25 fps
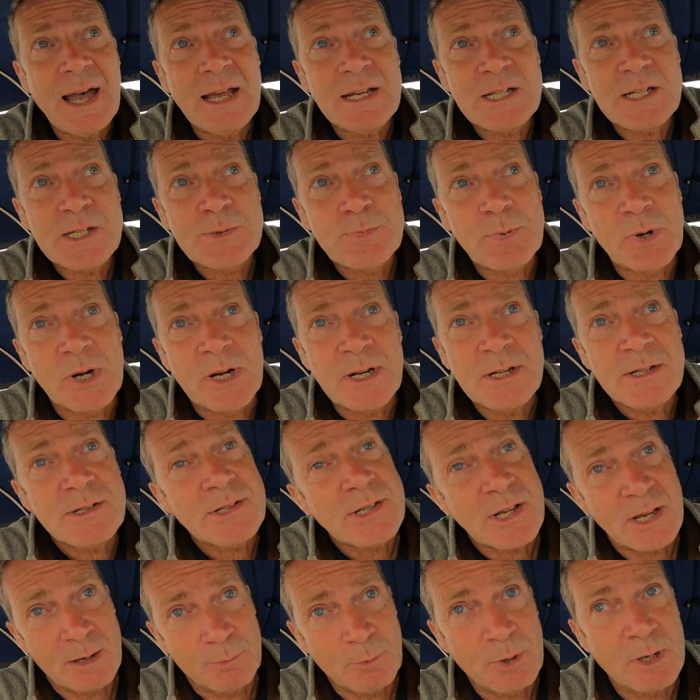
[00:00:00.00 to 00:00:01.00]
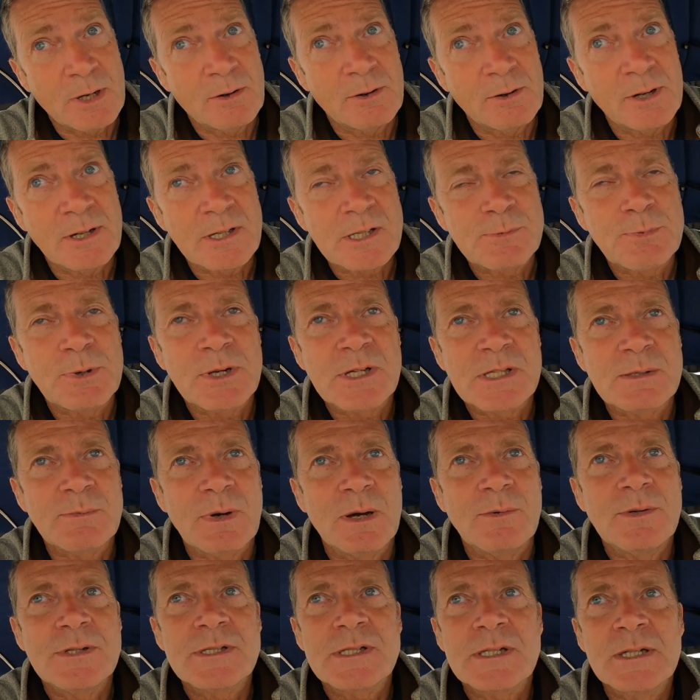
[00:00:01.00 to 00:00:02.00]
at Springs, and we are at Springs at
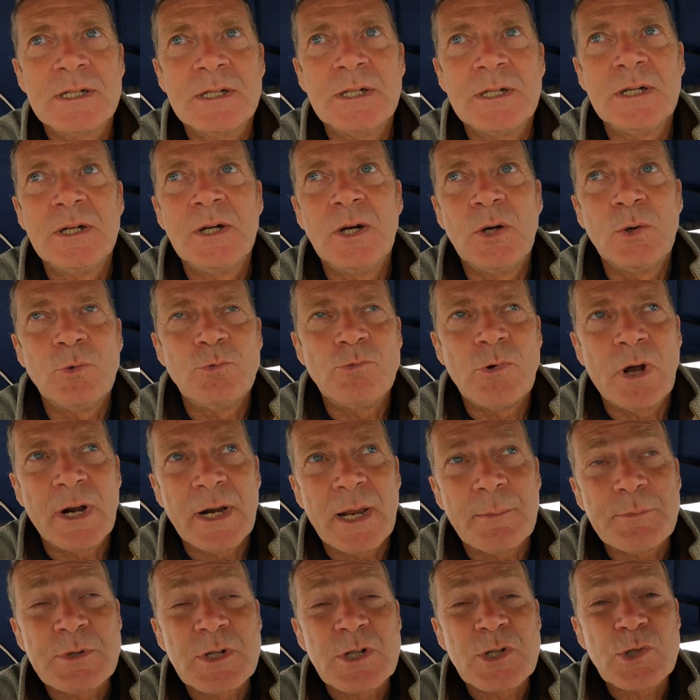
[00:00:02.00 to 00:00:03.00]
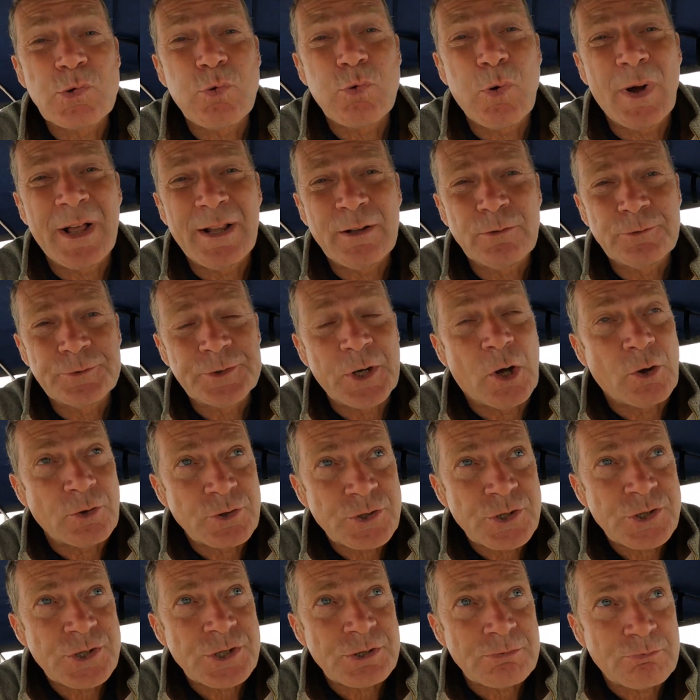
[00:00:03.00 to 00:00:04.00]
the moment, run up to 12
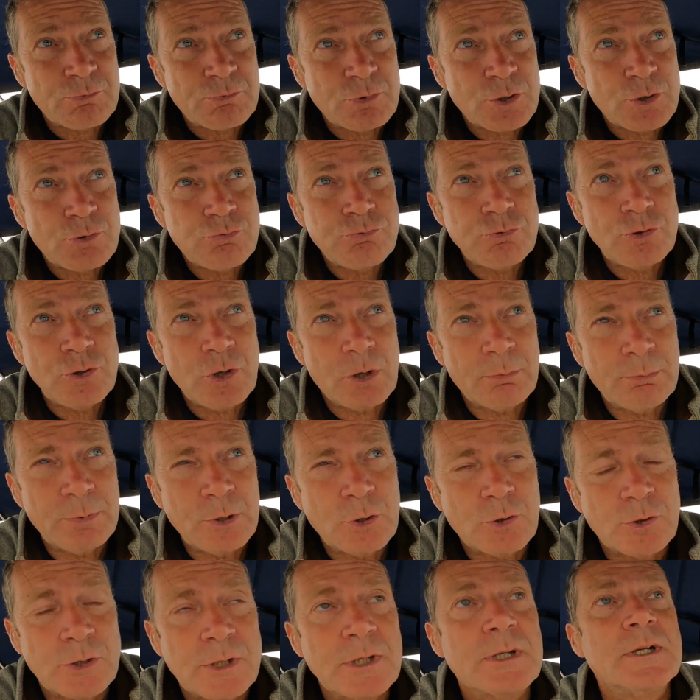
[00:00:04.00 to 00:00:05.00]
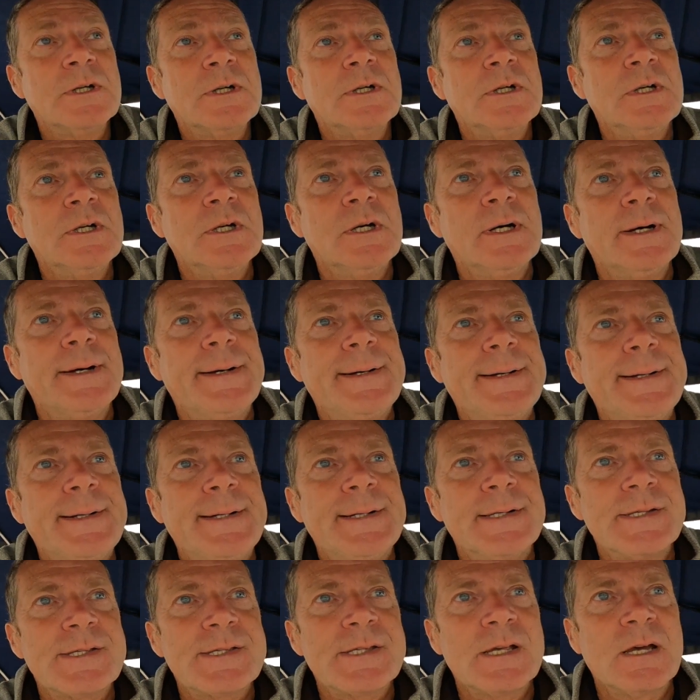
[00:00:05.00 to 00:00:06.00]
knots, which would not be good.
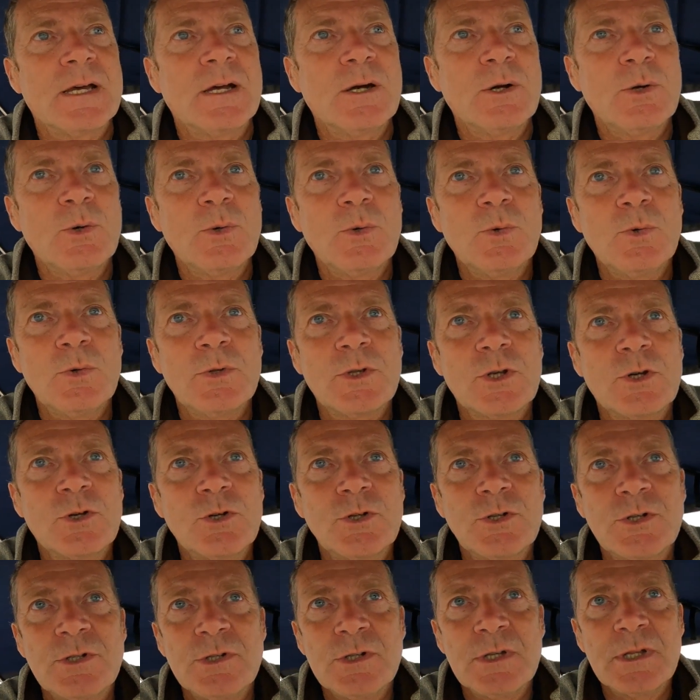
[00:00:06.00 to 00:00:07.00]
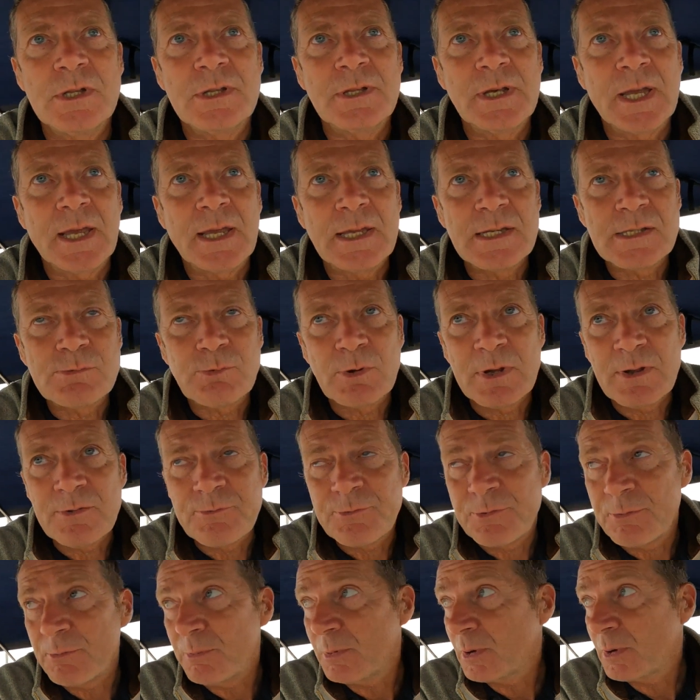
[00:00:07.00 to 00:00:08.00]
So the good thing is
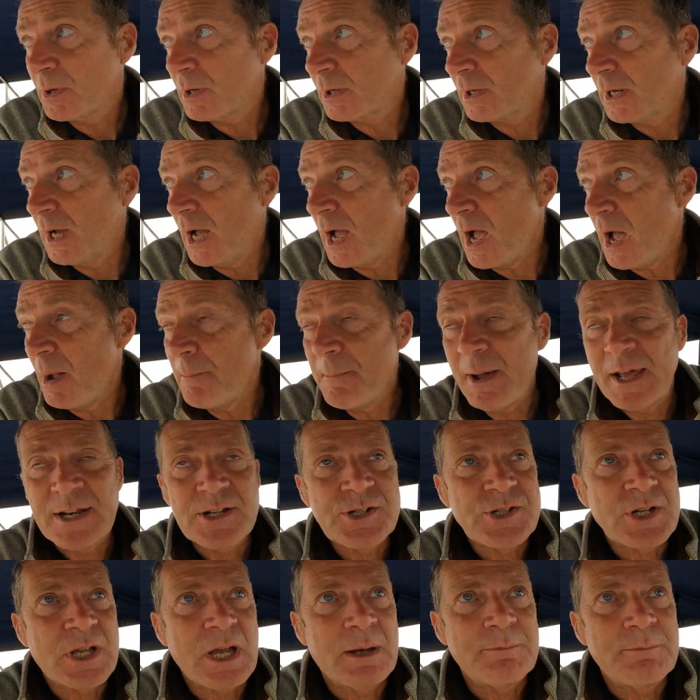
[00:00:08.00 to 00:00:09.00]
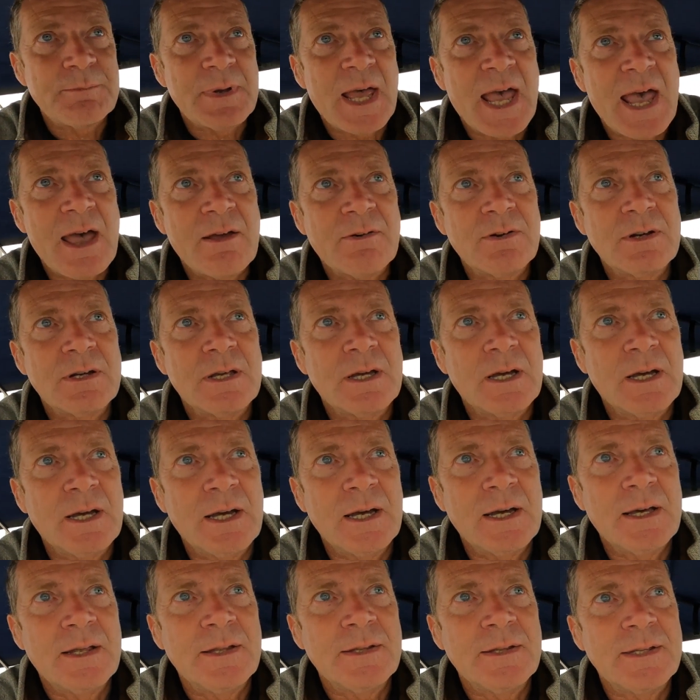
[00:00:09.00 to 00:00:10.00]
we've managed to come down
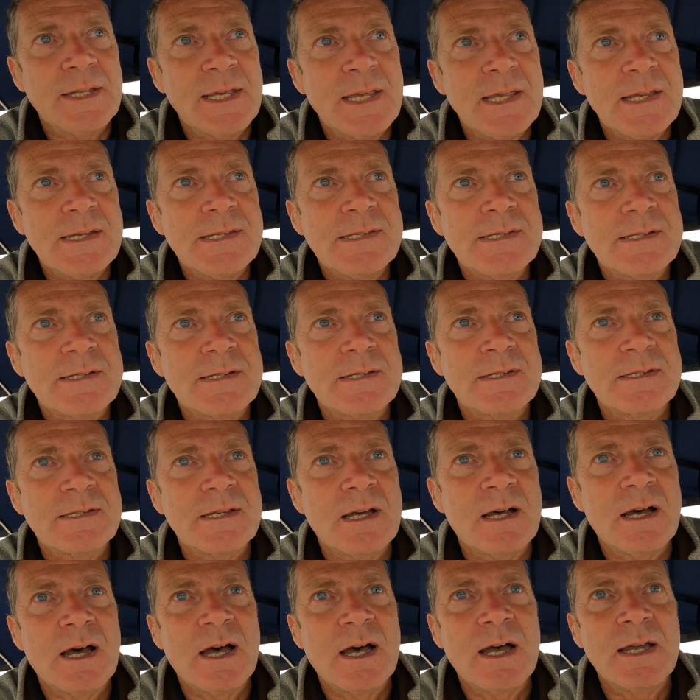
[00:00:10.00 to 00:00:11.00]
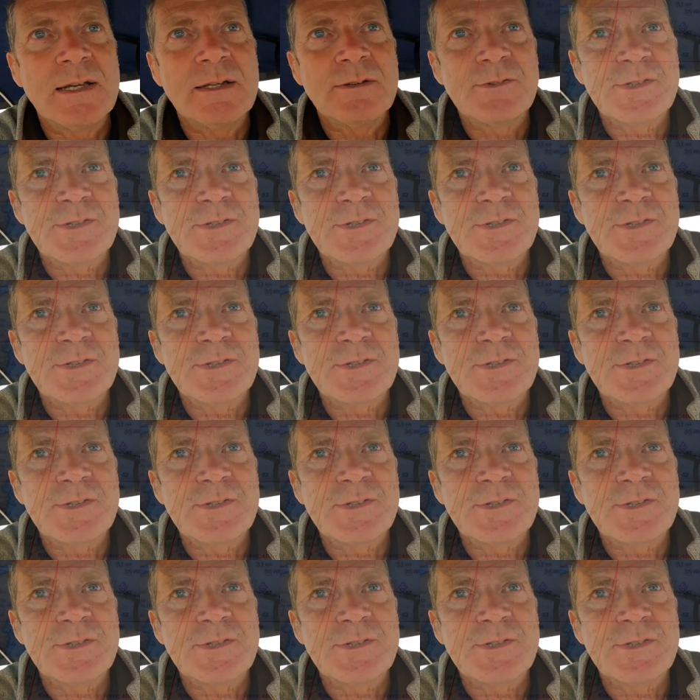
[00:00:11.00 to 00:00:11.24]
the east side